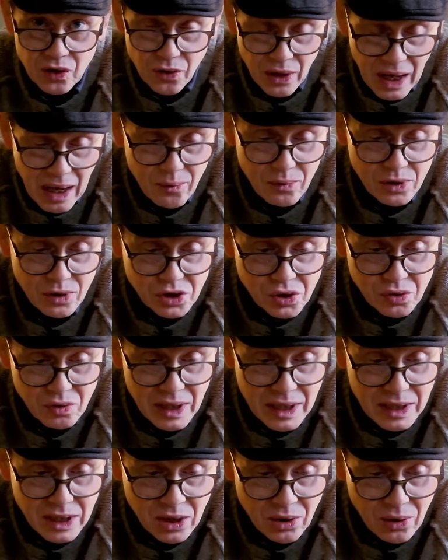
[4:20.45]
That was
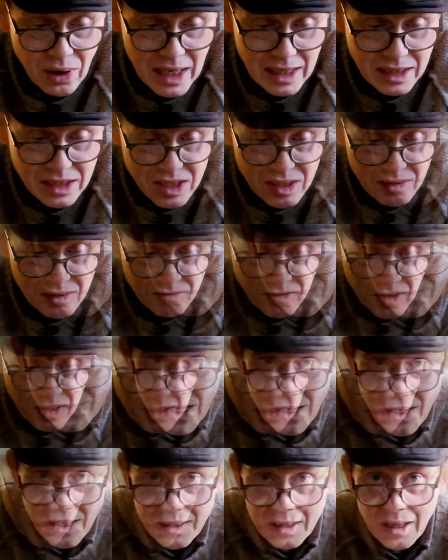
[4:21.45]
radioactive.
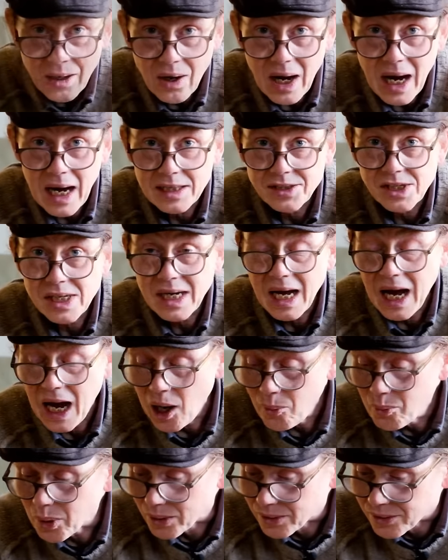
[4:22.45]
Now, as it
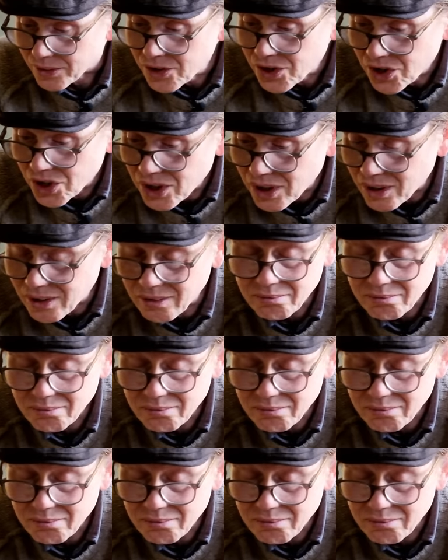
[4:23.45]
happens,